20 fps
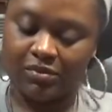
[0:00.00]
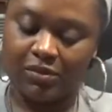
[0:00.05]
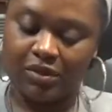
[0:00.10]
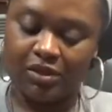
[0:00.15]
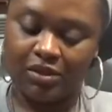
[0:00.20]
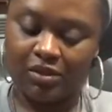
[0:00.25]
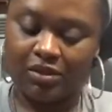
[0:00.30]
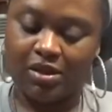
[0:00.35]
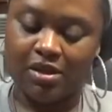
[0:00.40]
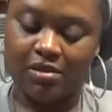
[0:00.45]

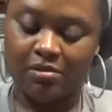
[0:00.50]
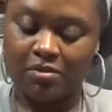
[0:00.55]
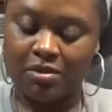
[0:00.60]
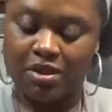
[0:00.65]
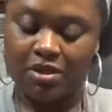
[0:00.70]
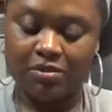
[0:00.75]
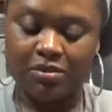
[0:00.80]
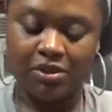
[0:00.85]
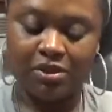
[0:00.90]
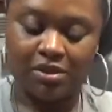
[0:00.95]
Instead of
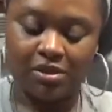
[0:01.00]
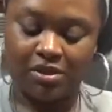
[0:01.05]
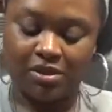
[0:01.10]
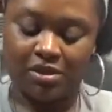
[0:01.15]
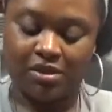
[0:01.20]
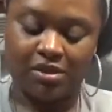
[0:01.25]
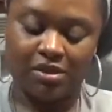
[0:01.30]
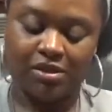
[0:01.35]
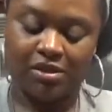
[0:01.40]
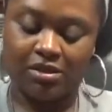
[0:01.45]
mini ones,
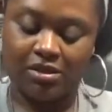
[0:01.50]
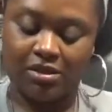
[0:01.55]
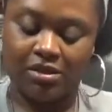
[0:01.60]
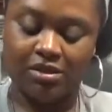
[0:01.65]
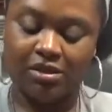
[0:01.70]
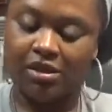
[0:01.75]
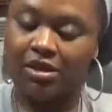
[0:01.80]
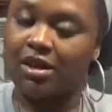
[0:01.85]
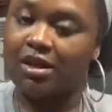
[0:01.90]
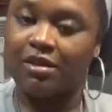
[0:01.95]
and then this is
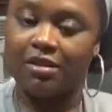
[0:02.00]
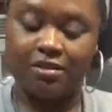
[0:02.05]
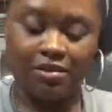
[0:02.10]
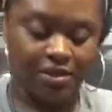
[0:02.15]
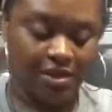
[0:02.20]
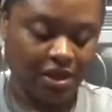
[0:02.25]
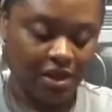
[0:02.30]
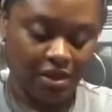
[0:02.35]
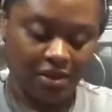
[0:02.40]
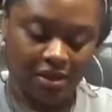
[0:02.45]
another
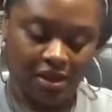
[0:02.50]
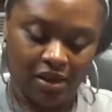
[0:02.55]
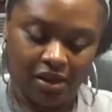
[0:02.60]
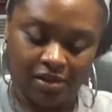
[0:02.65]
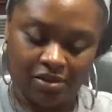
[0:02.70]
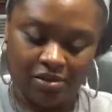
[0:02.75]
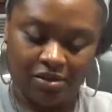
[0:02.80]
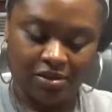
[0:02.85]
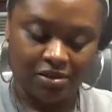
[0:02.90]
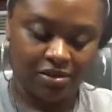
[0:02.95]
thing that
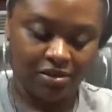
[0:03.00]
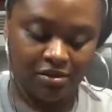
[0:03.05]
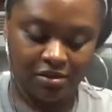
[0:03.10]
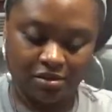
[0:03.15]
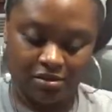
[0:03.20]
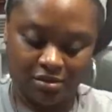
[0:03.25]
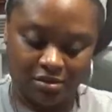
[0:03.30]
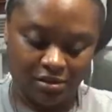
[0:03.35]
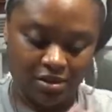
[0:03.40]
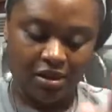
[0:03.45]
can just
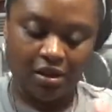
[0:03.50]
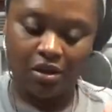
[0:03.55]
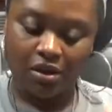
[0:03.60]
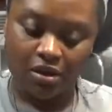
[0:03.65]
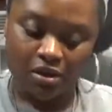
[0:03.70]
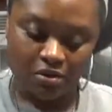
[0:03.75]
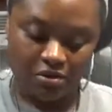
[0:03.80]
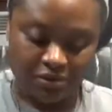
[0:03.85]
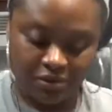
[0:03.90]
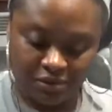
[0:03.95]

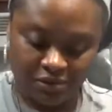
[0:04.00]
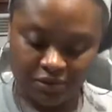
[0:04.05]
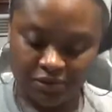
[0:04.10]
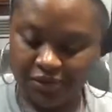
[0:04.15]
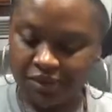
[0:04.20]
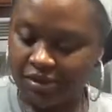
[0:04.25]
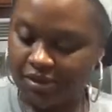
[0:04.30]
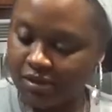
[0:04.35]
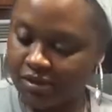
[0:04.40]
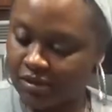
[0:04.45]
go in the
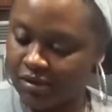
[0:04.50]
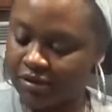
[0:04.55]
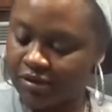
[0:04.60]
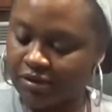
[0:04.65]
freezer.